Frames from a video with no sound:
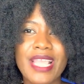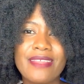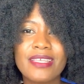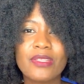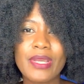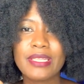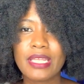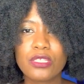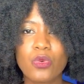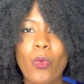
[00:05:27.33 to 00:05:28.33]
I think there were
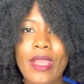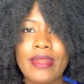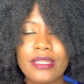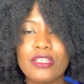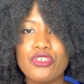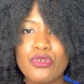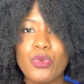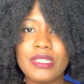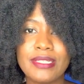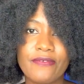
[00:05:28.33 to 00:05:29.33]
days when you
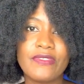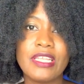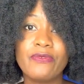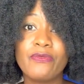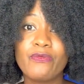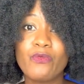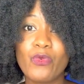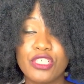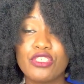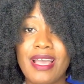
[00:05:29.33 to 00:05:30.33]
would definitely
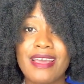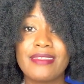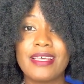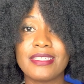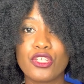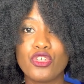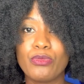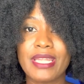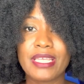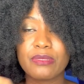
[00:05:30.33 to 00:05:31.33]
wish you had that
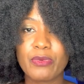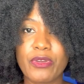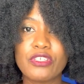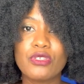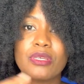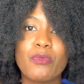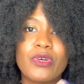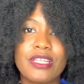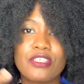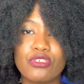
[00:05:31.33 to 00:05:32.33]
human experience or
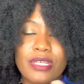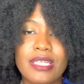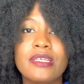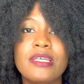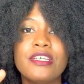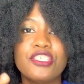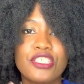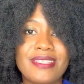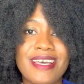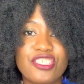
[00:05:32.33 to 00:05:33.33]
someone that you can
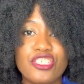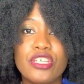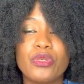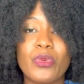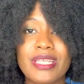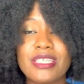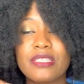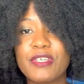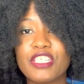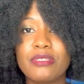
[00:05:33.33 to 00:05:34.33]
share that journey with,
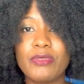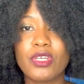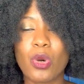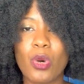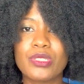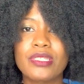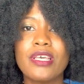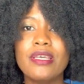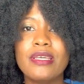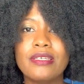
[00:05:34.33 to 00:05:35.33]
especially because
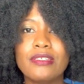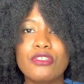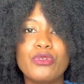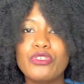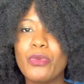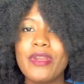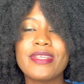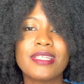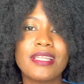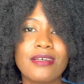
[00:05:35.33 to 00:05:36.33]
you
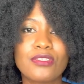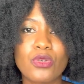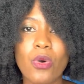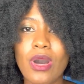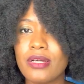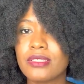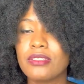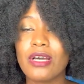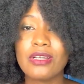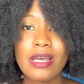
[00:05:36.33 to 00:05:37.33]
weren't allowed to go
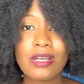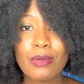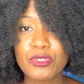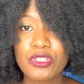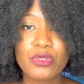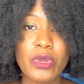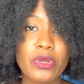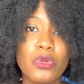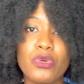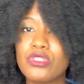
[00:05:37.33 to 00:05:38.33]
out. Campuses were
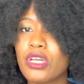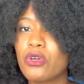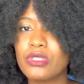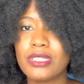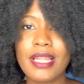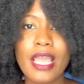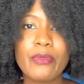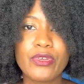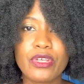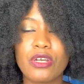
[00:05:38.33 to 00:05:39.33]
closed. You can't go to a
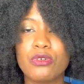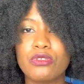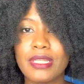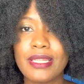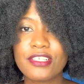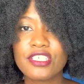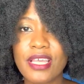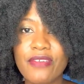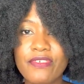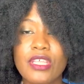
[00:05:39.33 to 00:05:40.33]
library, you can't go to a lecture.
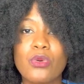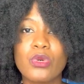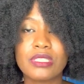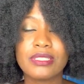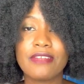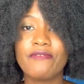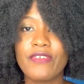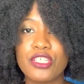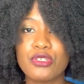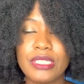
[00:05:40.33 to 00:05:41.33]
Everything was done
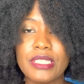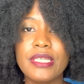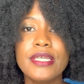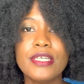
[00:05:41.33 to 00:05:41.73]
virtually.